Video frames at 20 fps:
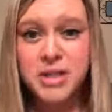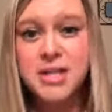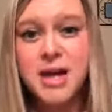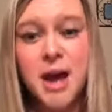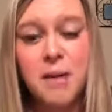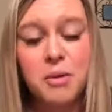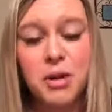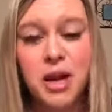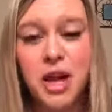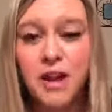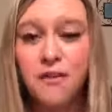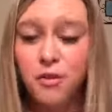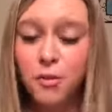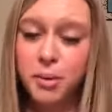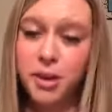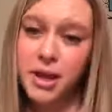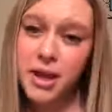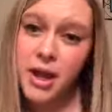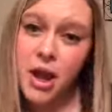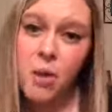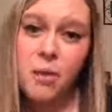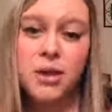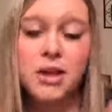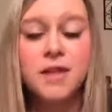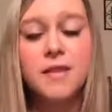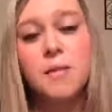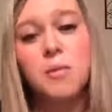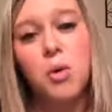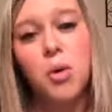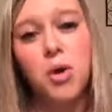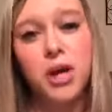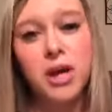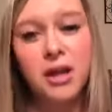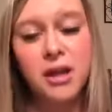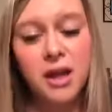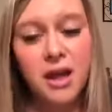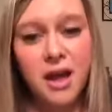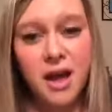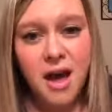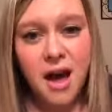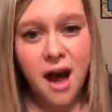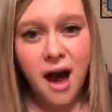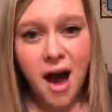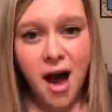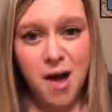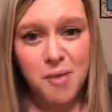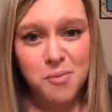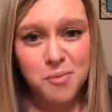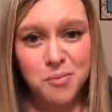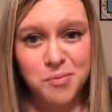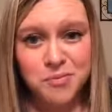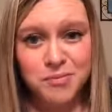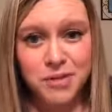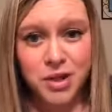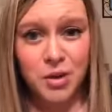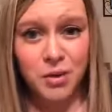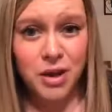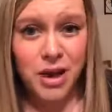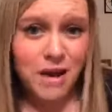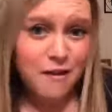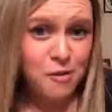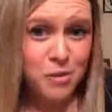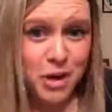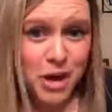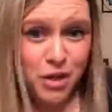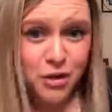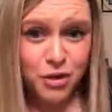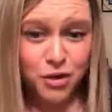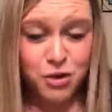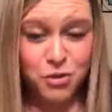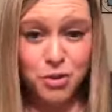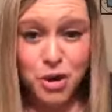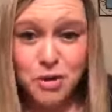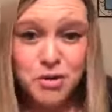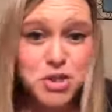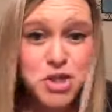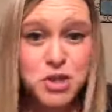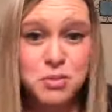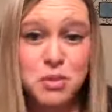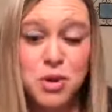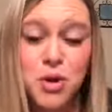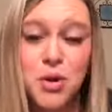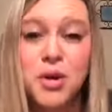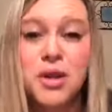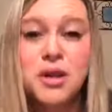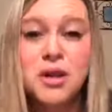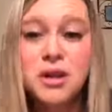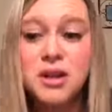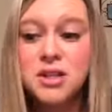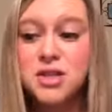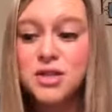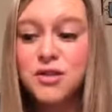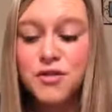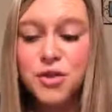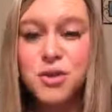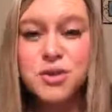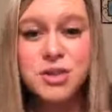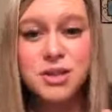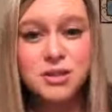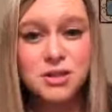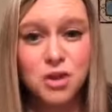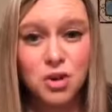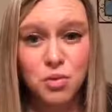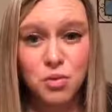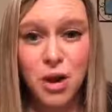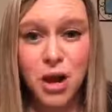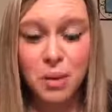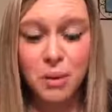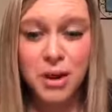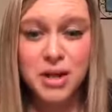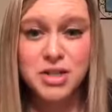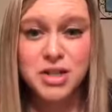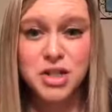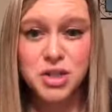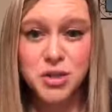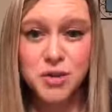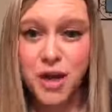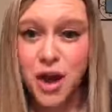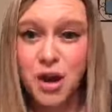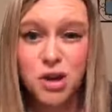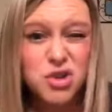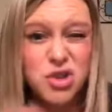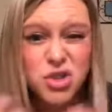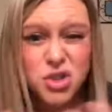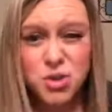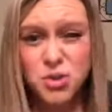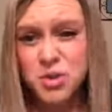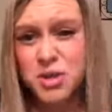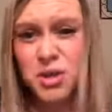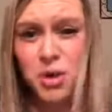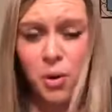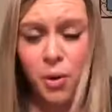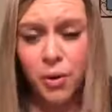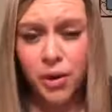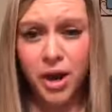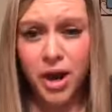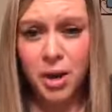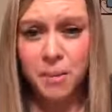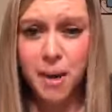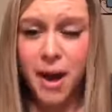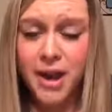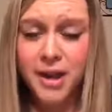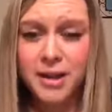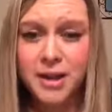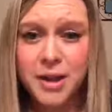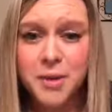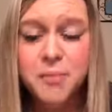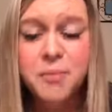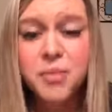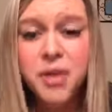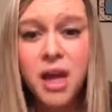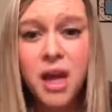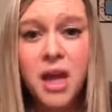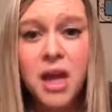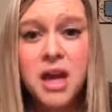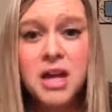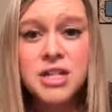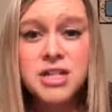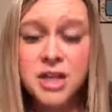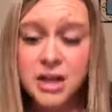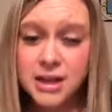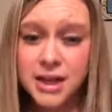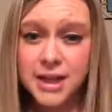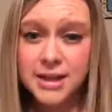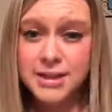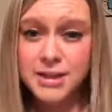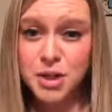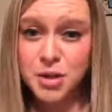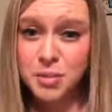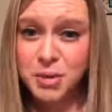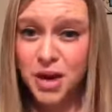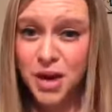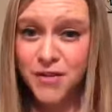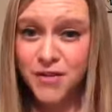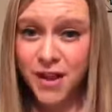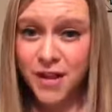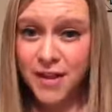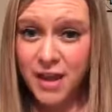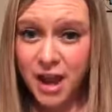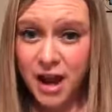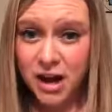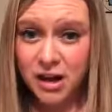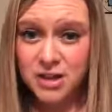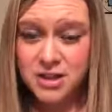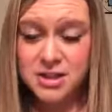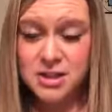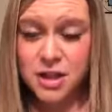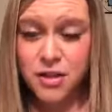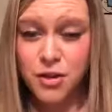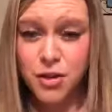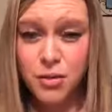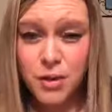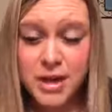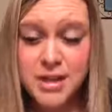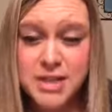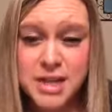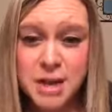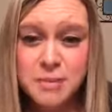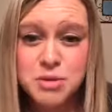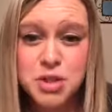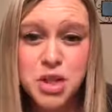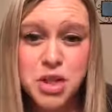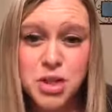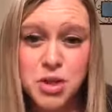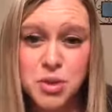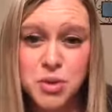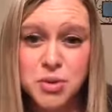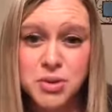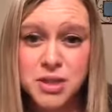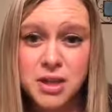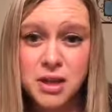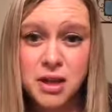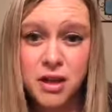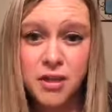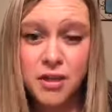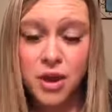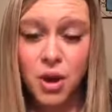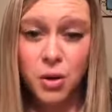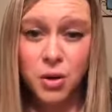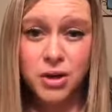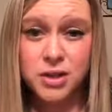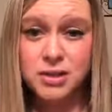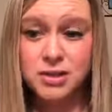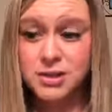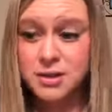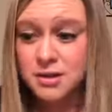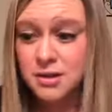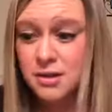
time or get everybody going in the morning, get everybody out of their grouchy mood, diffusing is a great way to do that, or just using the oil aromatically. To cleanse or purify the air is another great time to use the oils,